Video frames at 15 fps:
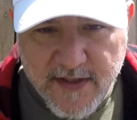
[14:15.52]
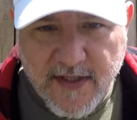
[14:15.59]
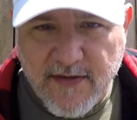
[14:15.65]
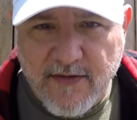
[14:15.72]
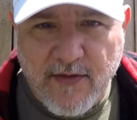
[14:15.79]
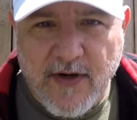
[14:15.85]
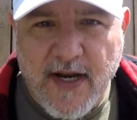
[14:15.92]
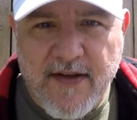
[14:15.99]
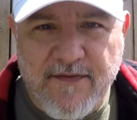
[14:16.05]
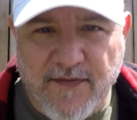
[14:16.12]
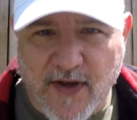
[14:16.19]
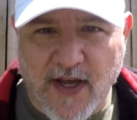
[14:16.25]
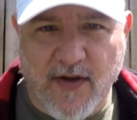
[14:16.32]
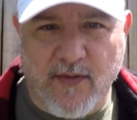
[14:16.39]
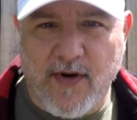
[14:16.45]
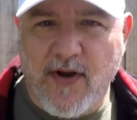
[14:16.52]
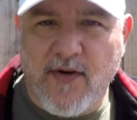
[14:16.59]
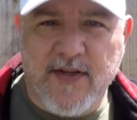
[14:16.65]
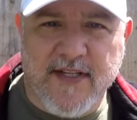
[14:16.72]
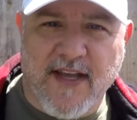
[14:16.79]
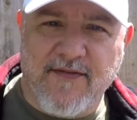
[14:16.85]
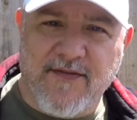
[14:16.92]
gonna have fun. We
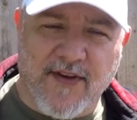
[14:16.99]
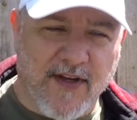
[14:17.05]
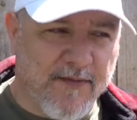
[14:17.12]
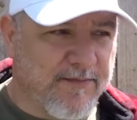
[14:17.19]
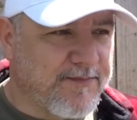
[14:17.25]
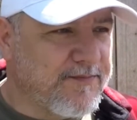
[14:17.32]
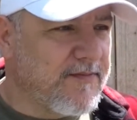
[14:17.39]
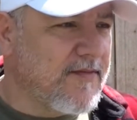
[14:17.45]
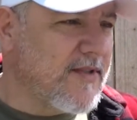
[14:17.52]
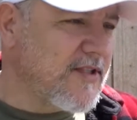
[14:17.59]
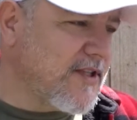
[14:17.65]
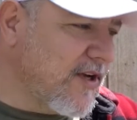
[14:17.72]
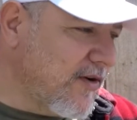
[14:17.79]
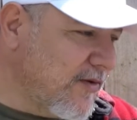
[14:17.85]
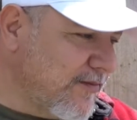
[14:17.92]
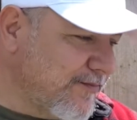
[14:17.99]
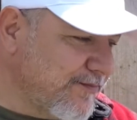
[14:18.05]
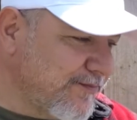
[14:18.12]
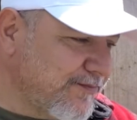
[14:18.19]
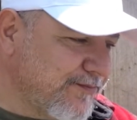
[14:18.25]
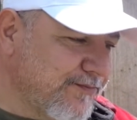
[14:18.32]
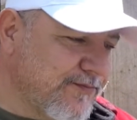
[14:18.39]
always have fun. So,
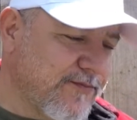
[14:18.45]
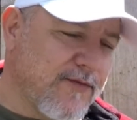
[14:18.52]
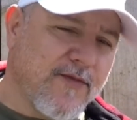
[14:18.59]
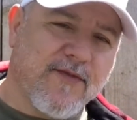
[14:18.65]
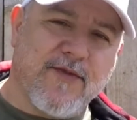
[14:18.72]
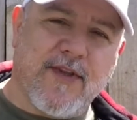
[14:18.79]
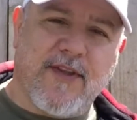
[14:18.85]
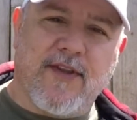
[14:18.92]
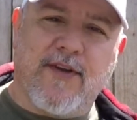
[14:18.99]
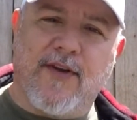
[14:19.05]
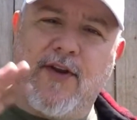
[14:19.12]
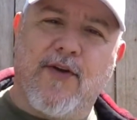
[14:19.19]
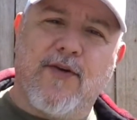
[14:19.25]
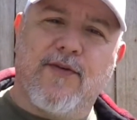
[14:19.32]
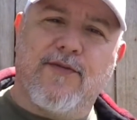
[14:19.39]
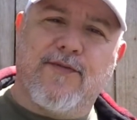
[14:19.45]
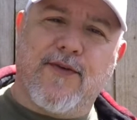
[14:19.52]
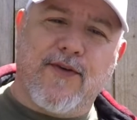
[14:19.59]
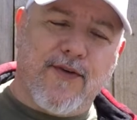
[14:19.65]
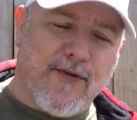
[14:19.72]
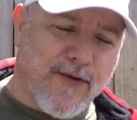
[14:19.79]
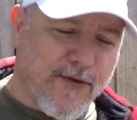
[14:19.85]
with no
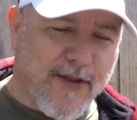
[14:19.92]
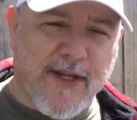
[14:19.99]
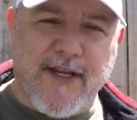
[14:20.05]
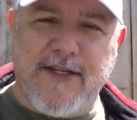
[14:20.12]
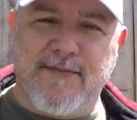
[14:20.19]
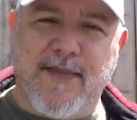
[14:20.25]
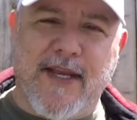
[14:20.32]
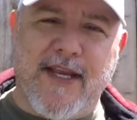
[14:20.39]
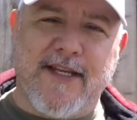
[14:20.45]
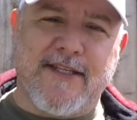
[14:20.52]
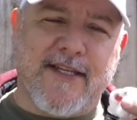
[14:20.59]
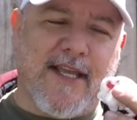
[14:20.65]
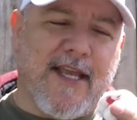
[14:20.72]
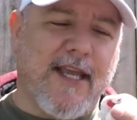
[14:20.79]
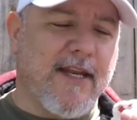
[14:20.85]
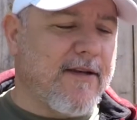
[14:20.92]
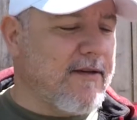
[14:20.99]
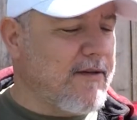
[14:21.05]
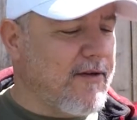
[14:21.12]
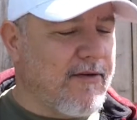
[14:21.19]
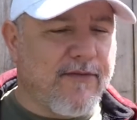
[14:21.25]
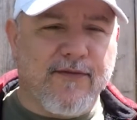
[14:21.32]
further things being said and
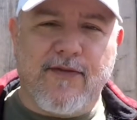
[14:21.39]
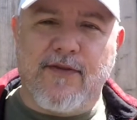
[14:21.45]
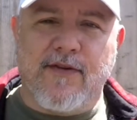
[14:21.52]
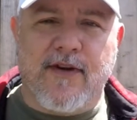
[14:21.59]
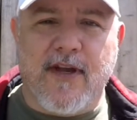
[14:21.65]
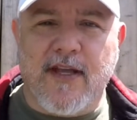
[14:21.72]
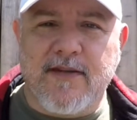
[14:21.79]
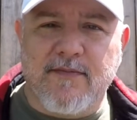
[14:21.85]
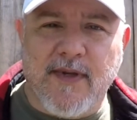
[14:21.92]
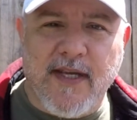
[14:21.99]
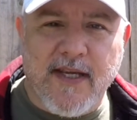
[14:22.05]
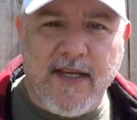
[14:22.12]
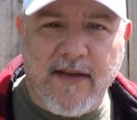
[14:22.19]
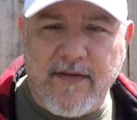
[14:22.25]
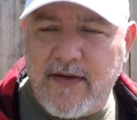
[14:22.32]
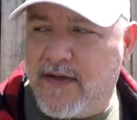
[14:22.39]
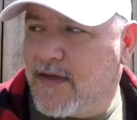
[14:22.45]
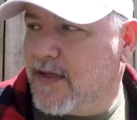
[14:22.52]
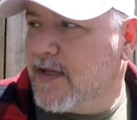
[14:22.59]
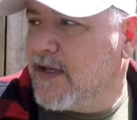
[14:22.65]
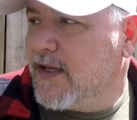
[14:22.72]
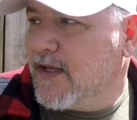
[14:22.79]
no further cuts being given,
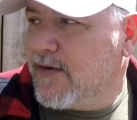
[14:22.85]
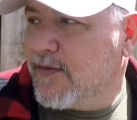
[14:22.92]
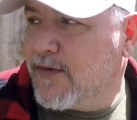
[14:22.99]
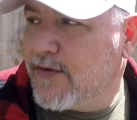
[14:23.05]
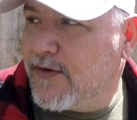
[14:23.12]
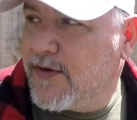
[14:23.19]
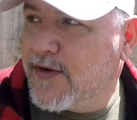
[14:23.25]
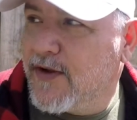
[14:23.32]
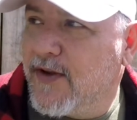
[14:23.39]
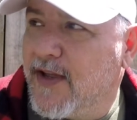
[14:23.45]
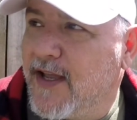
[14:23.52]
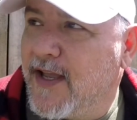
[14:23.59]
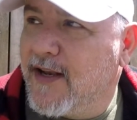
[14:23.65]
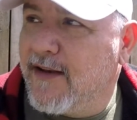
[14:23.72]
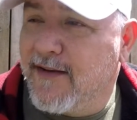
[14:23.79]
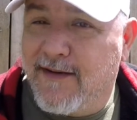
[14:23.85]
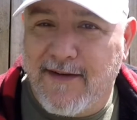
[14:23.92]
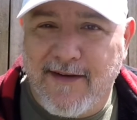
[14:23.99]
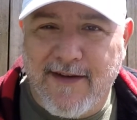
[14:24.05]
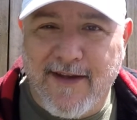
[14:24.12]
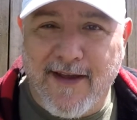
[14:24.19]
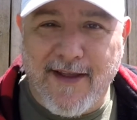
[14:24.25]
we're gonna go ahead and
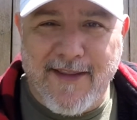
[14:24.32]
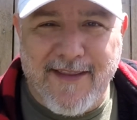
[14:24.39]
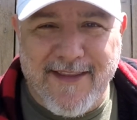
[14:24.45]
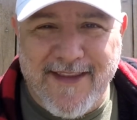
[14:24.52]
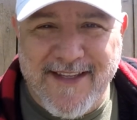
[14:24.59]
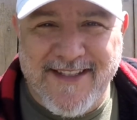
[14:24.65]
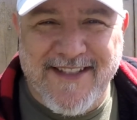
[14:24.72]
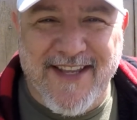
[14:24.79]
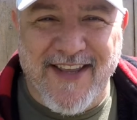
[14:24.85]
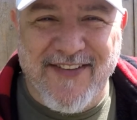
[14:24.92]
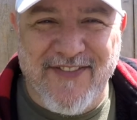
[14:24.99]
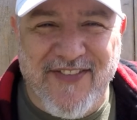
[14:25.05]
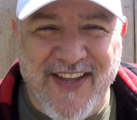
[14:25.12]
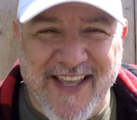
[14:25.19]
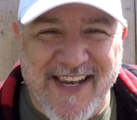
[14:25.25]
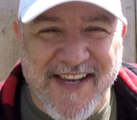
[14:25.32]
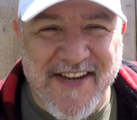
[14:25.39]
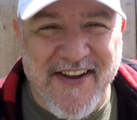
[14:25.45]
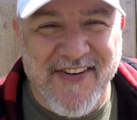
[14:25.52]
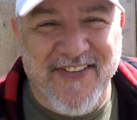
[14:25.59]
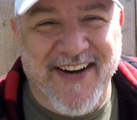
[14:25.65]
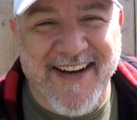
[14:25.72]
cut this
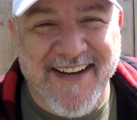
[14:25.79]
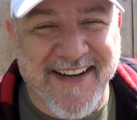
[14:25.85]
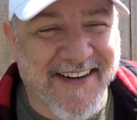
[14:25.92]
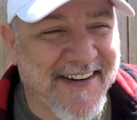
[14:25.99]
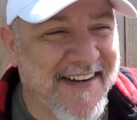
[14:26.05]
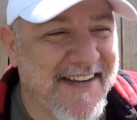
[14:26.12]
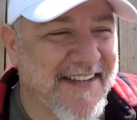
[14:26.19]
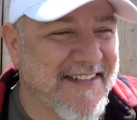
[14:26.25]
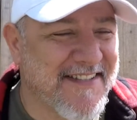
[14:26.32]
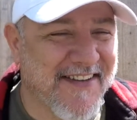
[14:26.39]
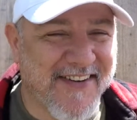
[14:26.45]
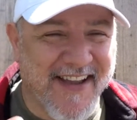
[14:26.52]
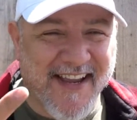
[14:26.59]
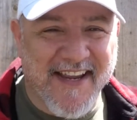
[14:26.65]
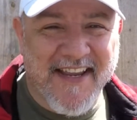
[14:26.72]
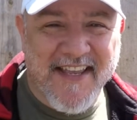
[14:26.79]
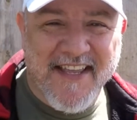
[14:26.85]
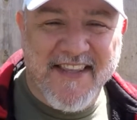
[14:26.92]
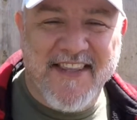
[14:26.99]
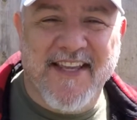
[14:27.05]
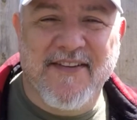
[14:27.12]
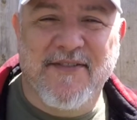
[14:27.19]
video right here. So hey,
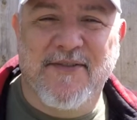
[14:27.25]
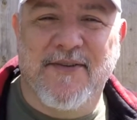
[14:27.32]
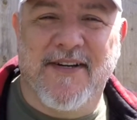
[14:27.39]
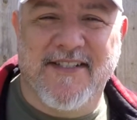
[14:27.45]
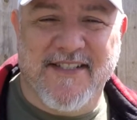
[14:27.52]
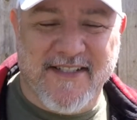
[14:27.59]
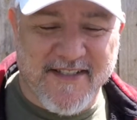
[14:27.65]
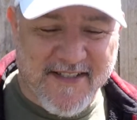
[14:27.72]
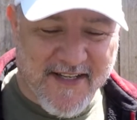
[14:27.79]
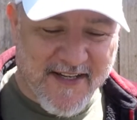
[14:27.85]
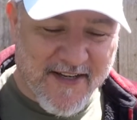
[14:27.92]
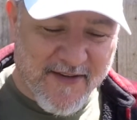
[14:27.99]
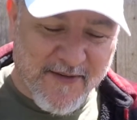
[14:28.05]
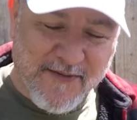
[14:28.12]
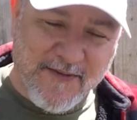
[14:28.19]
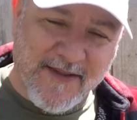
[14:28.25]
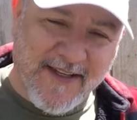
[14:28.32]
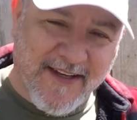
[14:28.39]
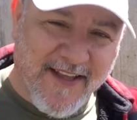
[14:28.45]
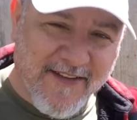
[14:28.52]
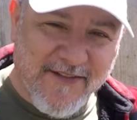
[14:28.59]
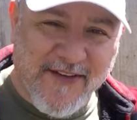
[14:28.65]
thanks for watching. We
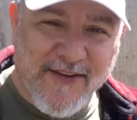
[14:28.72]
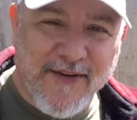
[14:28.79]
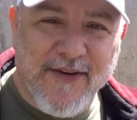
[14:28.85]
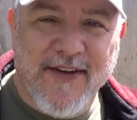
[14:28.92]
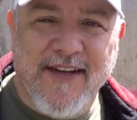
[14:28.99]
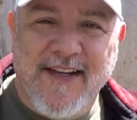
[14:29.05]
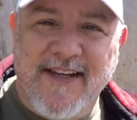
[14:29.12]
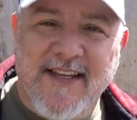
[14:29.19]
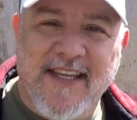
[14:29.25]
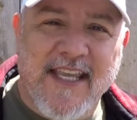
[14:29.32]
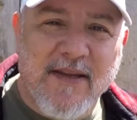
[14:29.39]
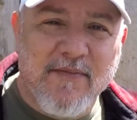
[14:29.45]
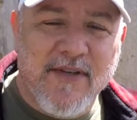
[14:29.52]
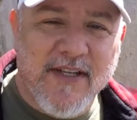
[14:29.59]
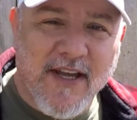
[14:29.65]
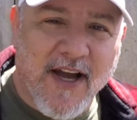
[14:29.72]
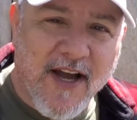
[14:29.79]
love you. Keep God